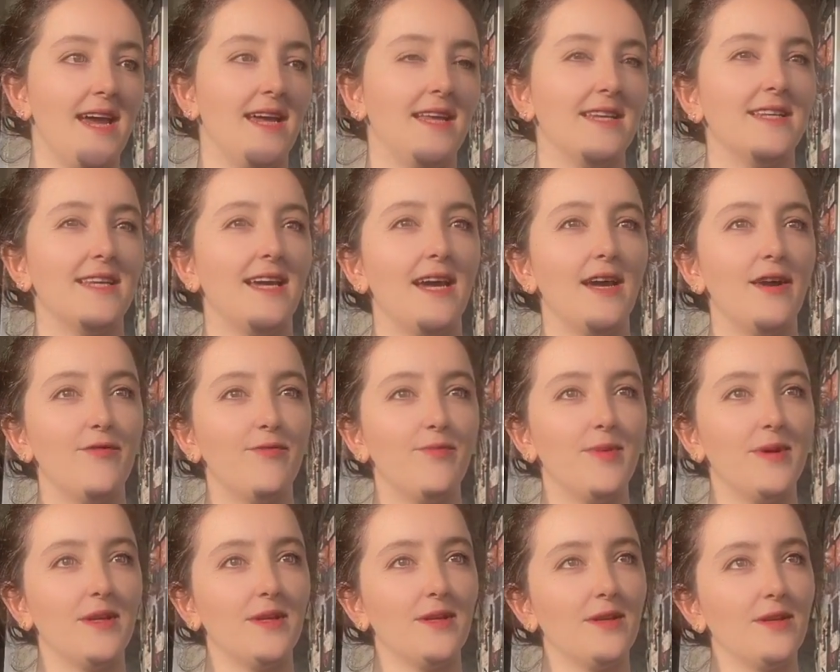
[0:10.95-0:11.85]
and I've
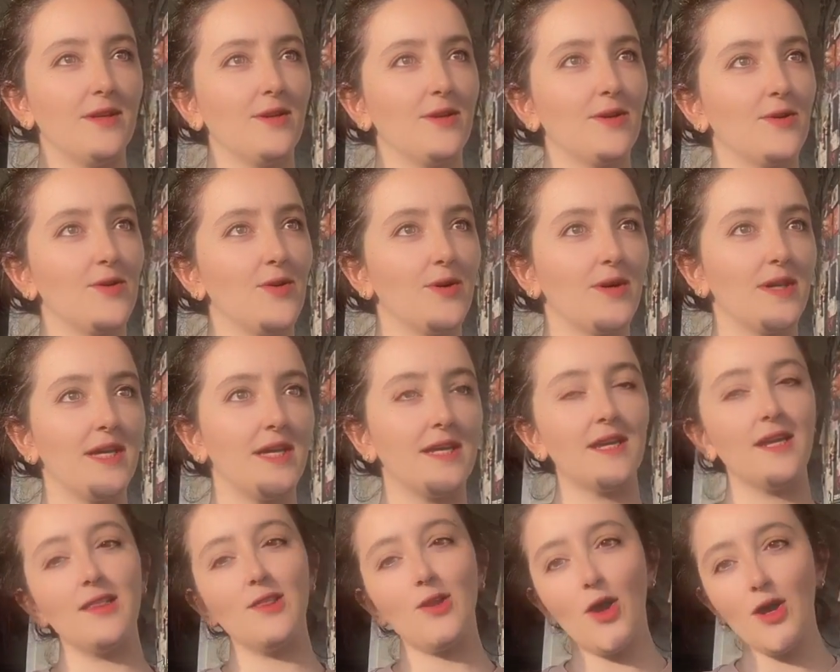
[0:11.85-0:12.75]
been
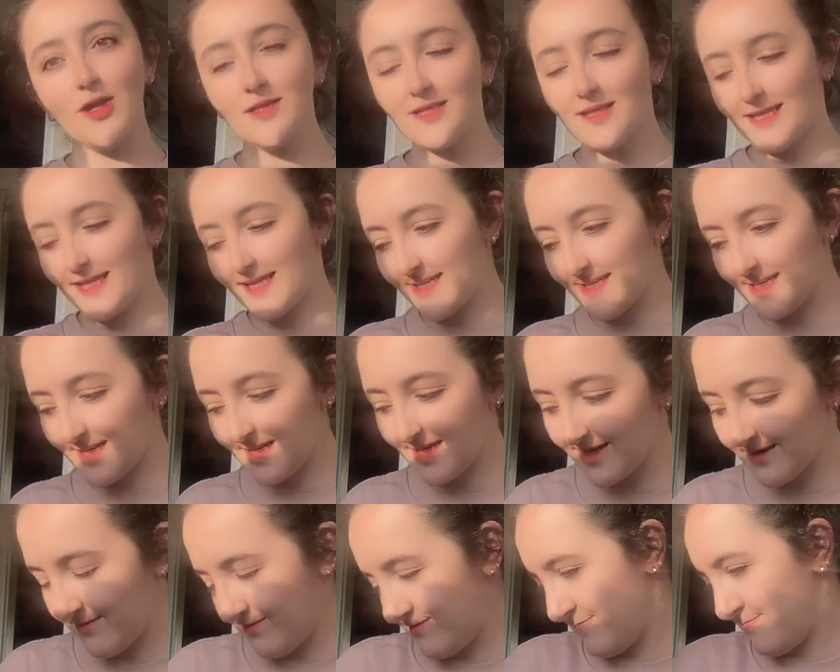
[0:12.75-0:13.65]
cooking a lot
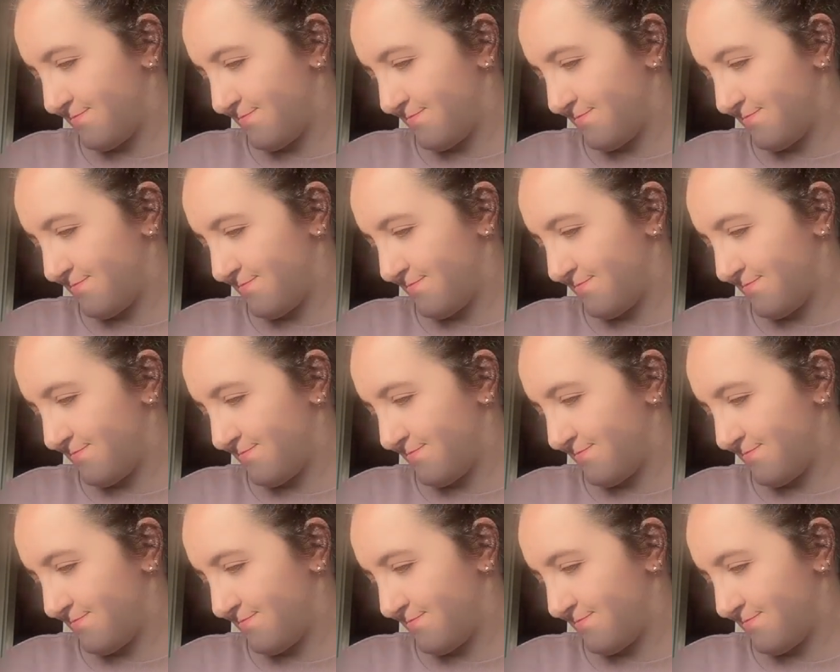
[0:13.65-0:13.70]
lately